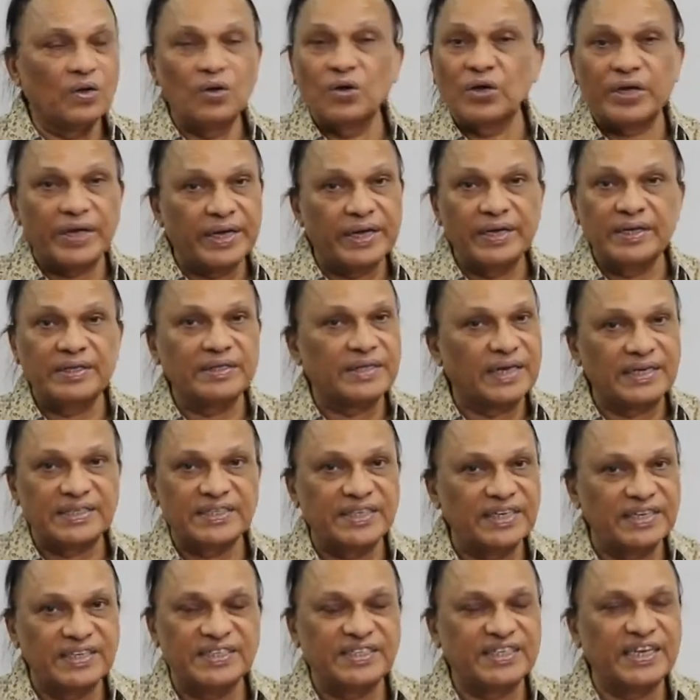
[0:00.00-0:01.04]
okay
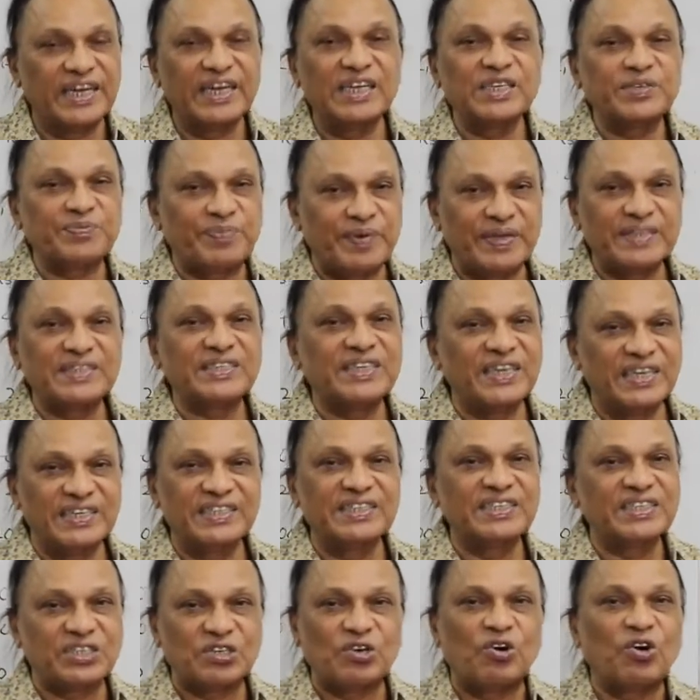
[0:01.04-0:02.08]
that's it sales plus change
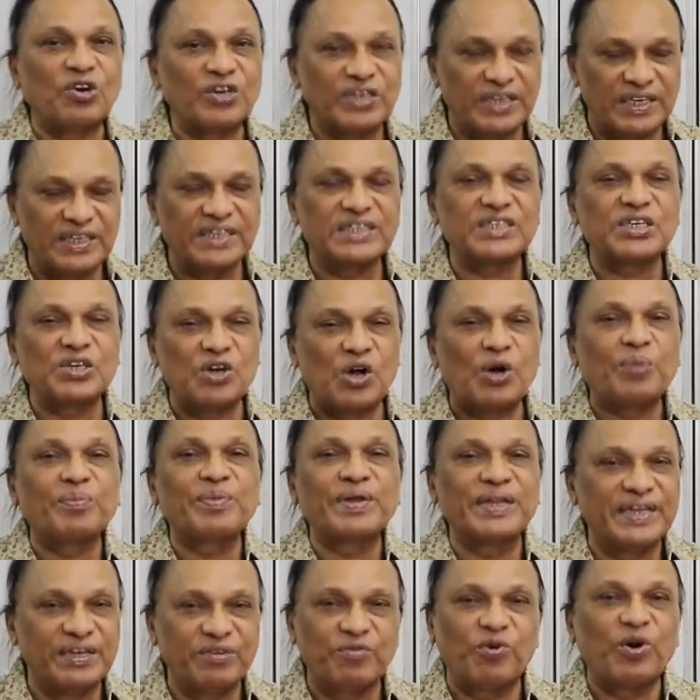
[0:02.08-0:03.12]
in stock is
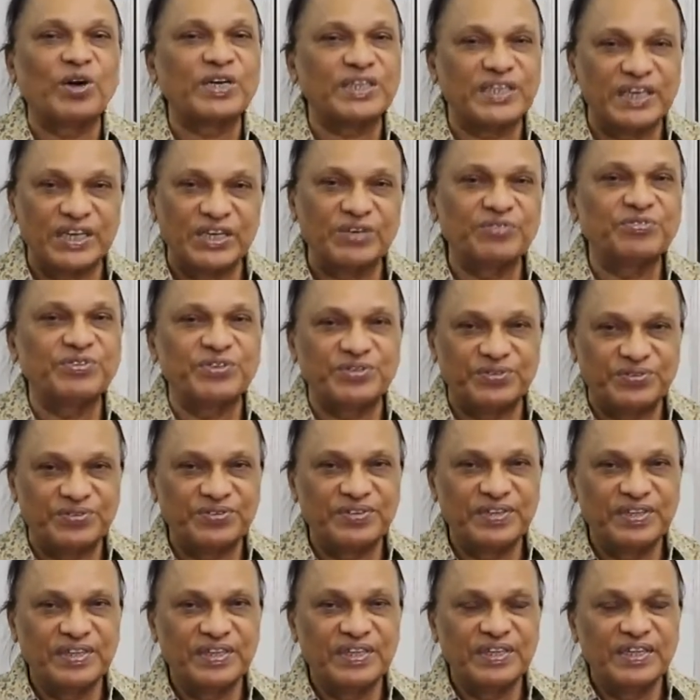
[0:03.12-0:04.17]
normally what they give
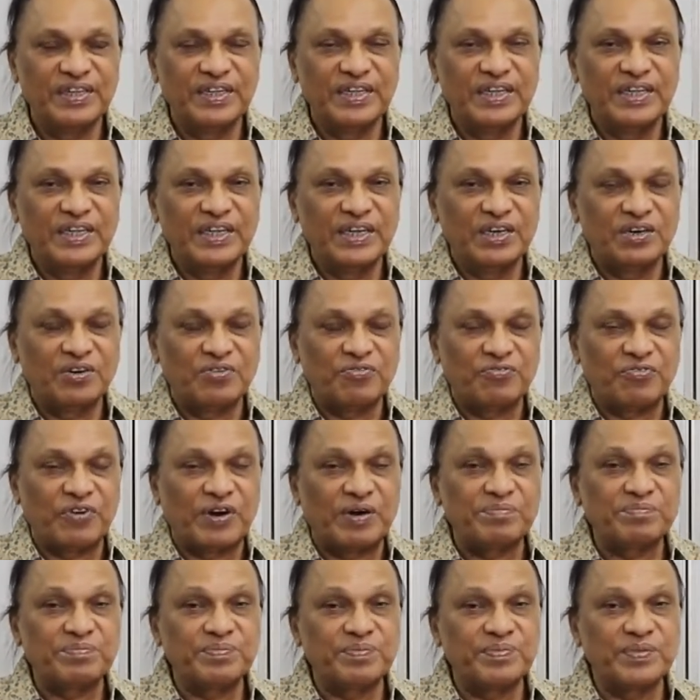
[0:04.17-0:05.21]
you
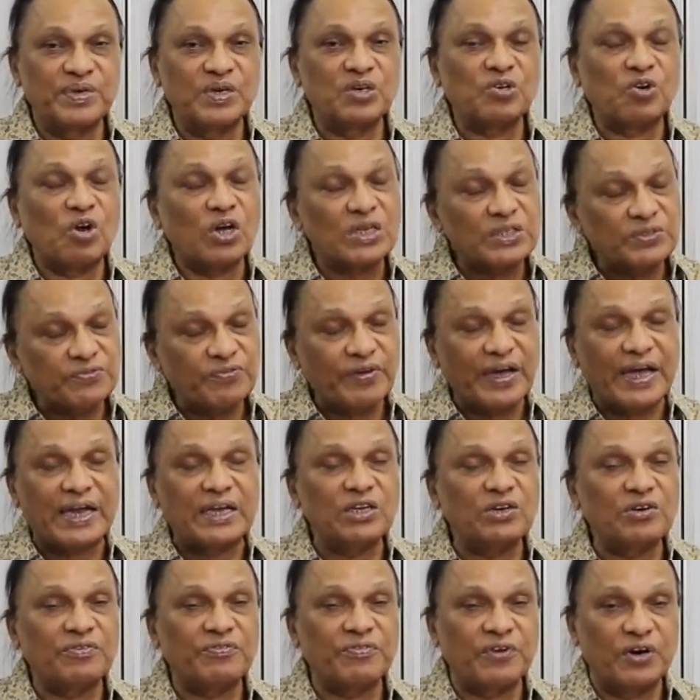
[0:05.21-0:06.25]
from gross
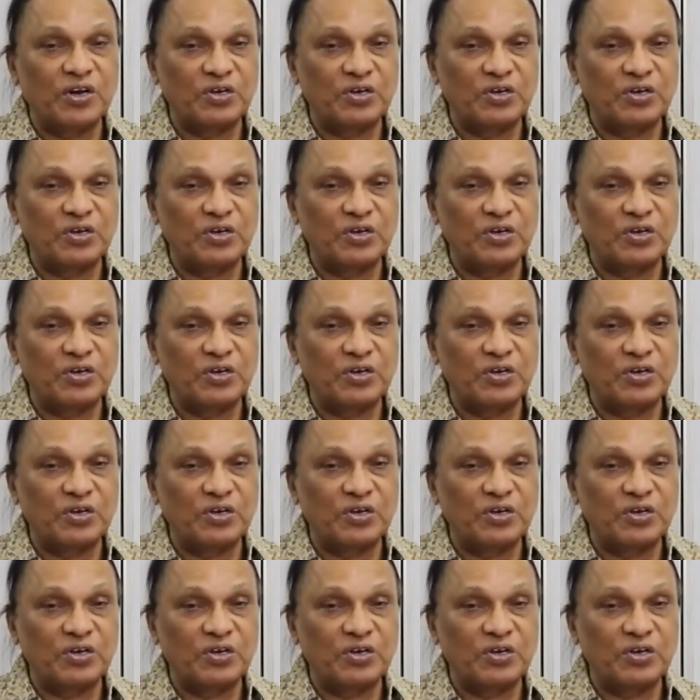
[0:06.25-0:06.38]
value of